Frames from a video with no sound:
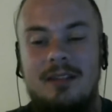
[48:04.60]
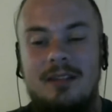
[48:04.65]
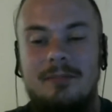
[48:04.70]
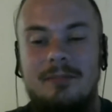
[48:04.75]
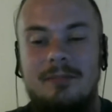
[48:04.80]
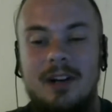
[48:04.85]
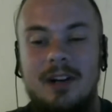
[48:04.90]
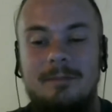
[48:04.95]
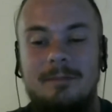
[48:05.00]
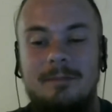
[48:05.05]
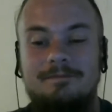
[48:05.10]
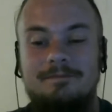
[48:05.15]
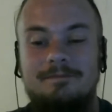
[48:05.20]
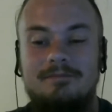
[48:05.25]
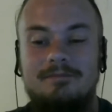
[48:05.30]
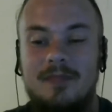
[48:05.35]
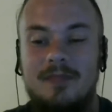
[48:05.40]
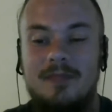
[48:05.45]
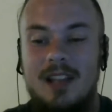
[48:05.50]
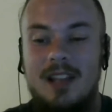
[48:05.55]
But
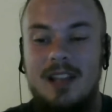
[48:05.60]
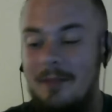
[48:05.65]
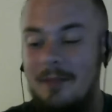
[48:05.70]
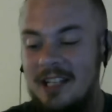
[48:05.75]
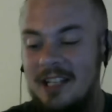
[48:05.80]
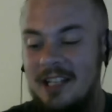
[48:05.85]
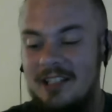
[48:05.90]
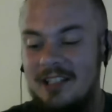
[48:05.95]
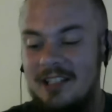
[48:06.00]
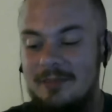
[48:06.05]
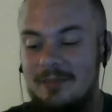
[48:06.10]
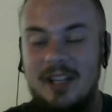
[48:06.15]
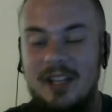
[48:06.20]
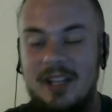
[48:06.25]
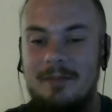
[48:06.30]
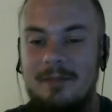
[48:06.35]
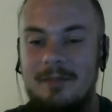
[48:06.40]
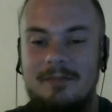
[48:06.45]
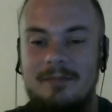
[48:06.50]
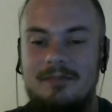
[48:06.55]
I mean, that's just
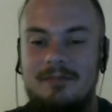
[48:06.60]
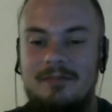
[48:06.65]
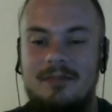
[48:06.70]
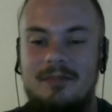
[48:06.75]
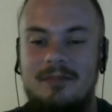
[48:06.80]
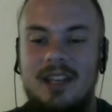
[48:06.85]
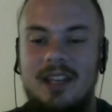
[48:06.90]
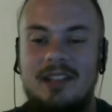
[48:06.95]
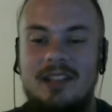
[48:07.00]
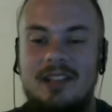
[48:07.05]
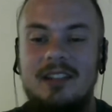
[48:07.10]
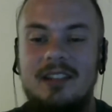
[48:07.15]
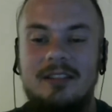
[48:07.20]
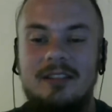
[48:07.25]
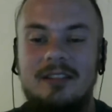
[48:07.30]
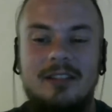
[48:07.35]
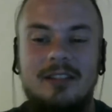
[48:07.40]
me guessing.